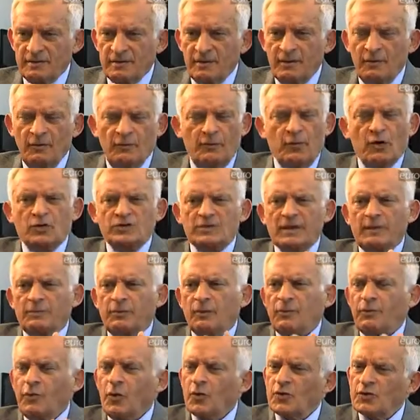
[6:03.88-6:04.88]
for example,
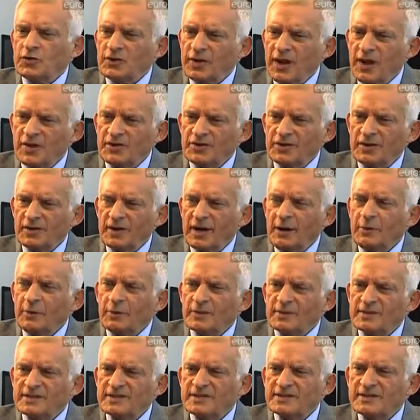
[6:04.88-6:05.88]
for creating our